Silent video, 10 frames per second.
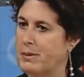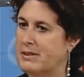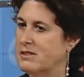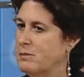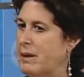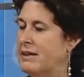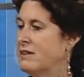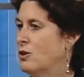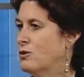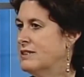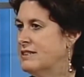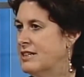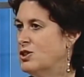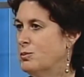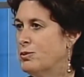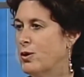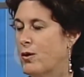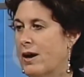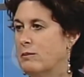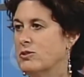participate in the orientation
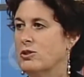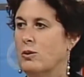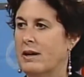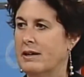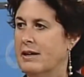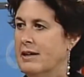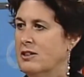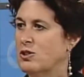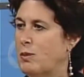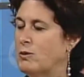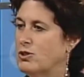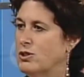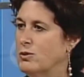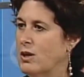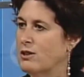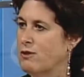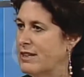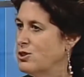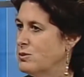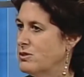program. So I spoke to
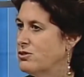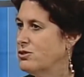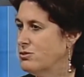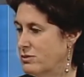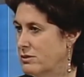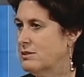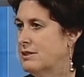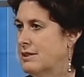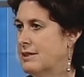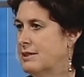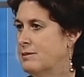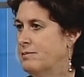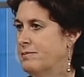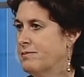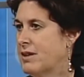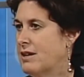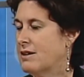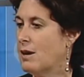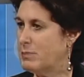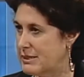graduate students
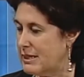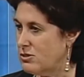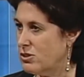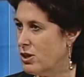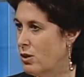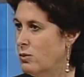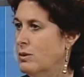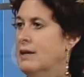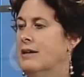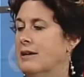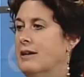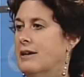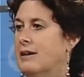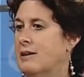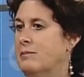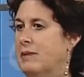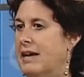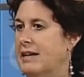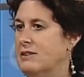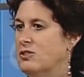a couple of days ago,
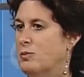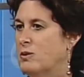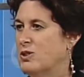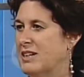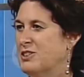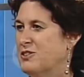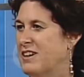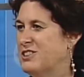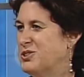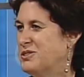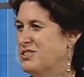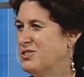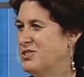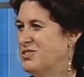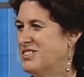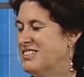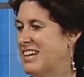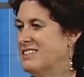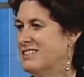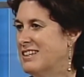and spoke to undergraduate
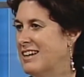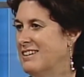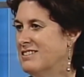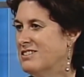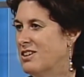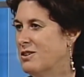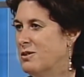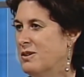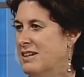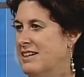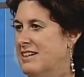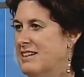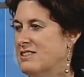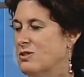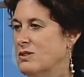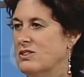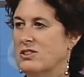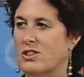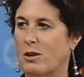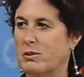students yesterday. So it's always
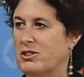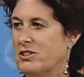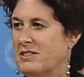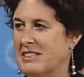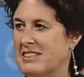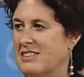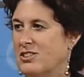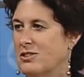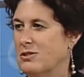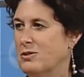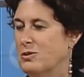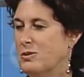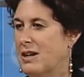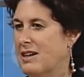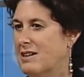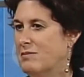a good opportunity to